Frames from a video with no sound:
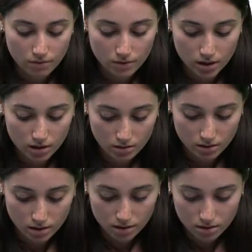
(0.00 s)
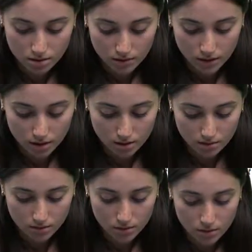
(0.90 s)
We get this back.
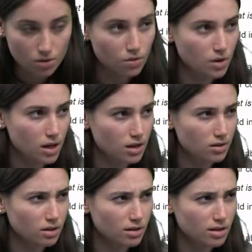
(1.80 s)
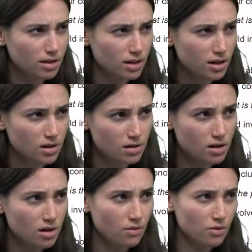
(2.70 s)
So, as you can see here,
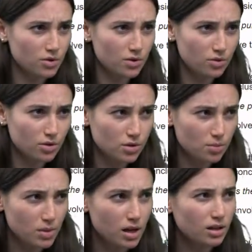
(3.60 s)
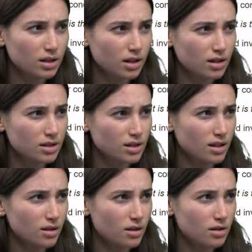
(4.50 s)
first of all, you barely can
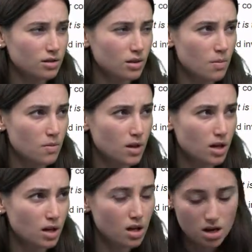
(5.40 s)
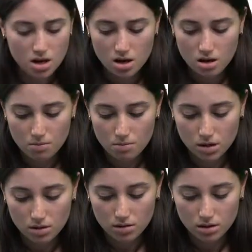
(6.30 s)
see something
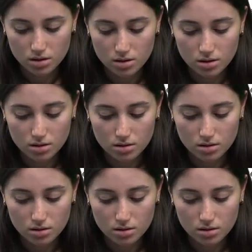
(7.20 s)
because